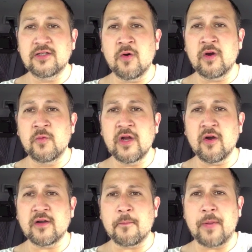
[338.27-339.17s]
knowing we
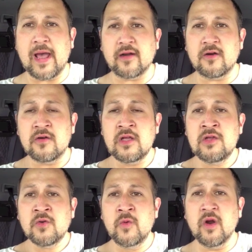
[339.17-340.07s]
are in a battle,
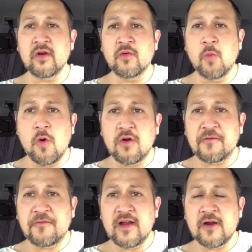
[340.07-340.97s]
we are in
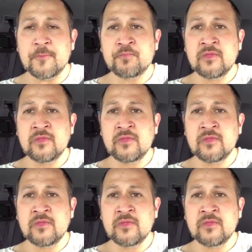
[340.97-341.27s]
warfare,